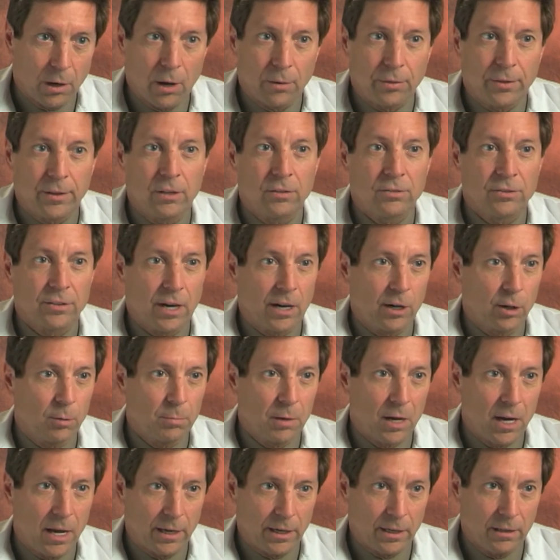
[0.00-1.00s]
throughout the entire
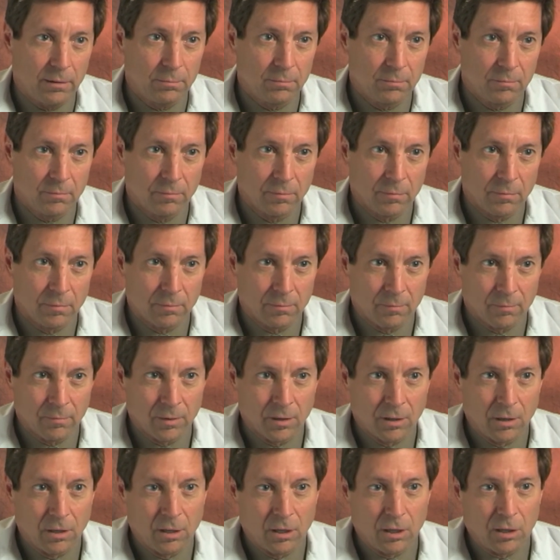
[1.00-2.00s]
body.
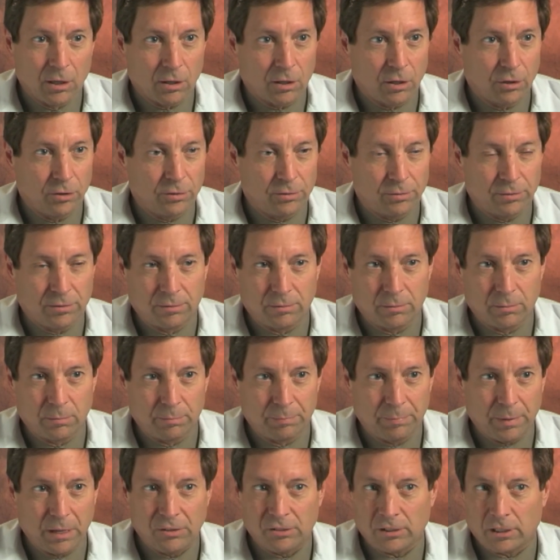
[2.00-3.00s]
Because
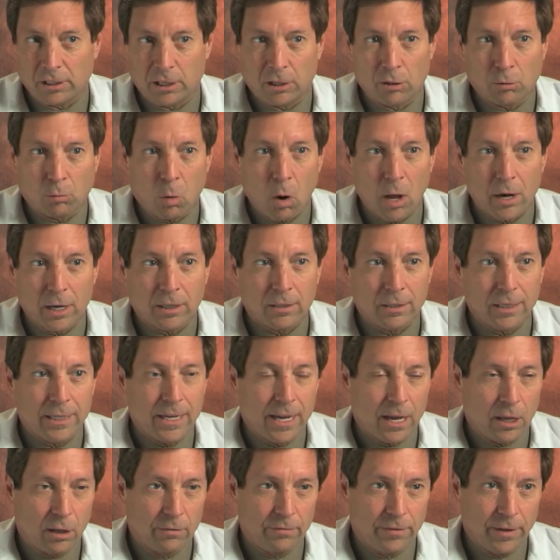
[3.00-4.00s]
basically
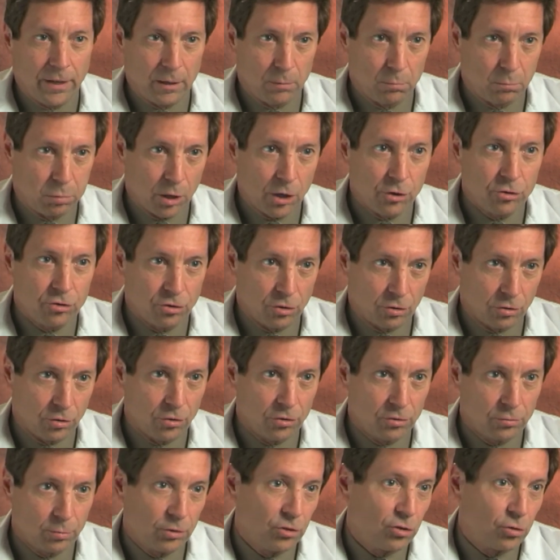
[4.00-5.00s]
chronically elevated blood
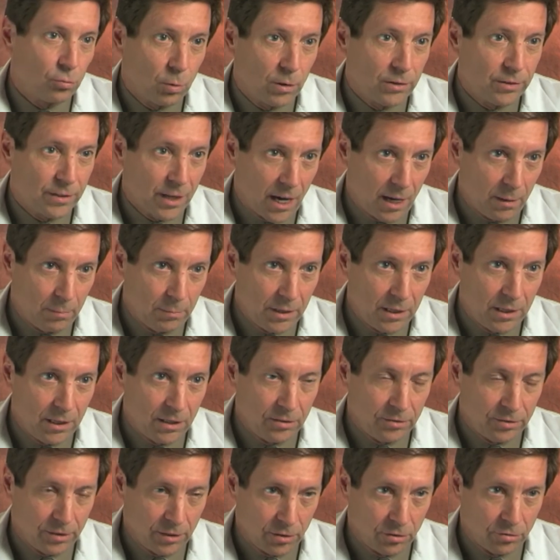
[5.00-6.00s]
sugars, which is what
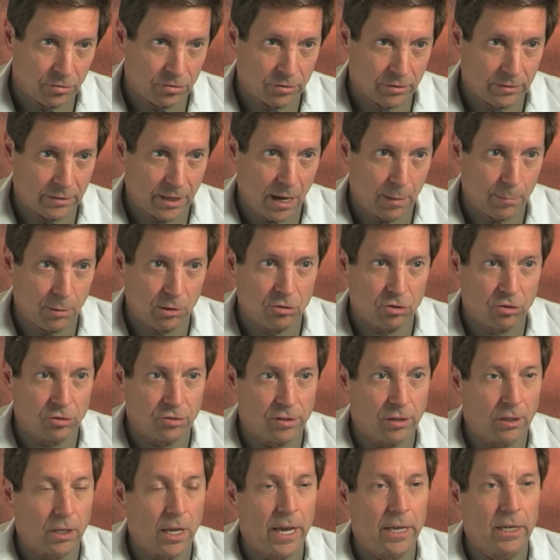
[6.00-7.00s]
diabetes is,
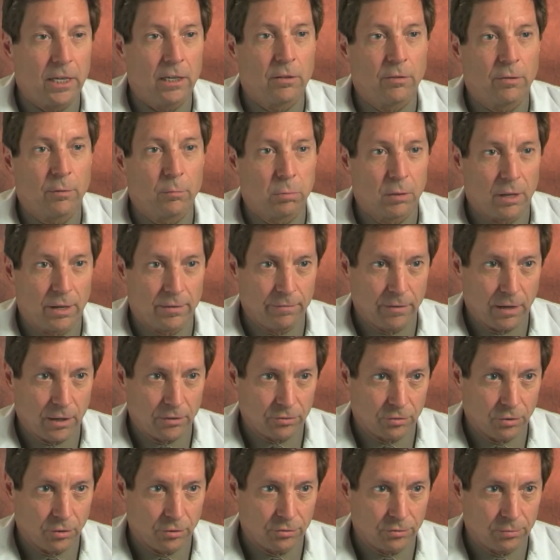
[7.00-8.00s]
damages the lining of the blood
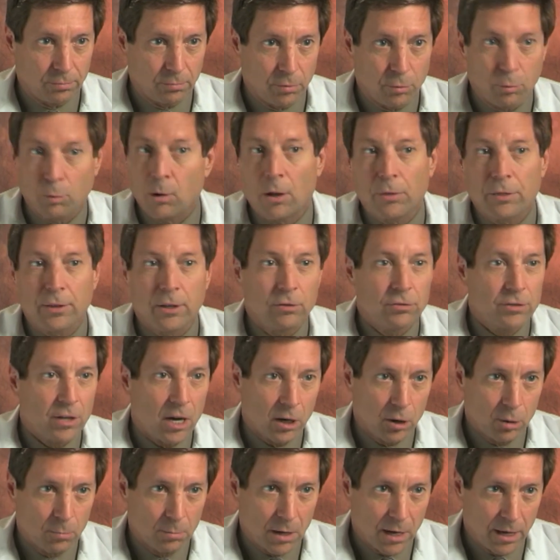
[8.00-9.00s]
vessels throughout the
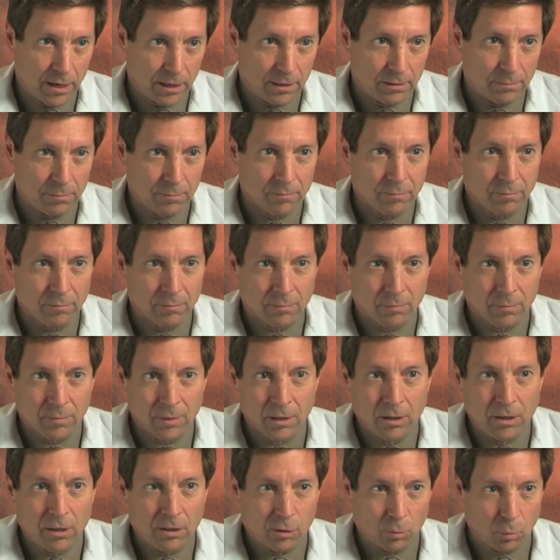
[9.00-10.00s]
entire body.
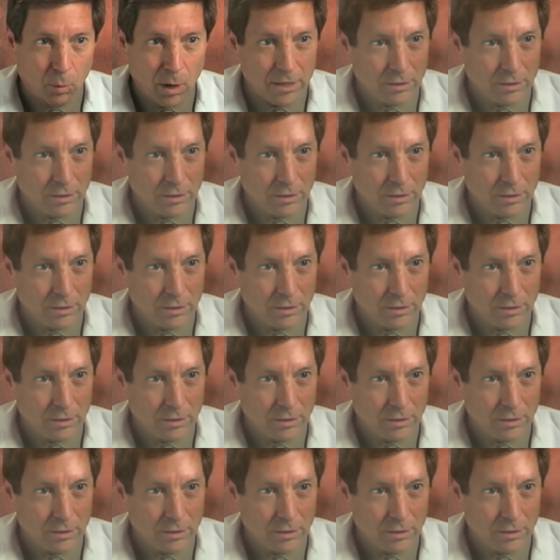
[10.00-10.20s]
The